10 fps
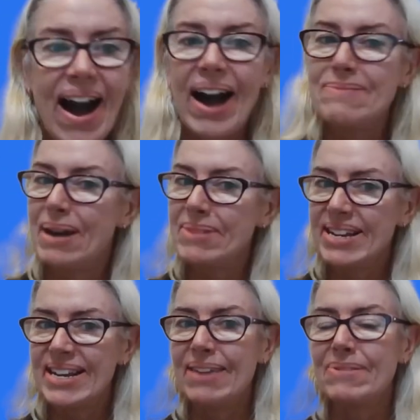I'm not
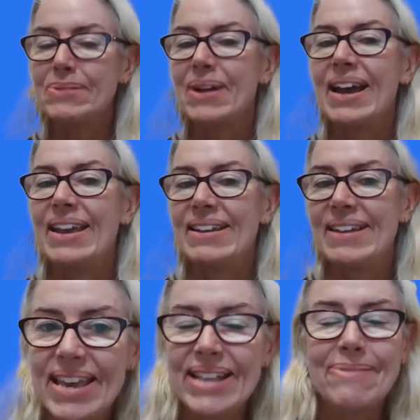going to give it away.
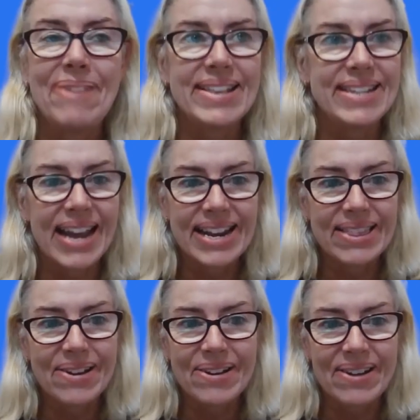It's fascinating,
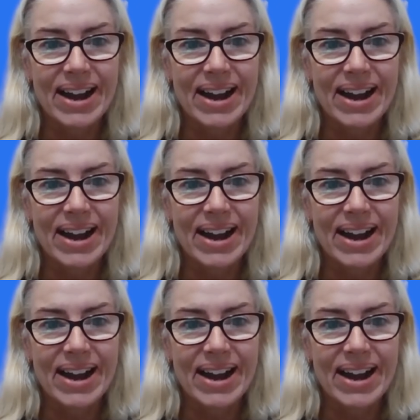though.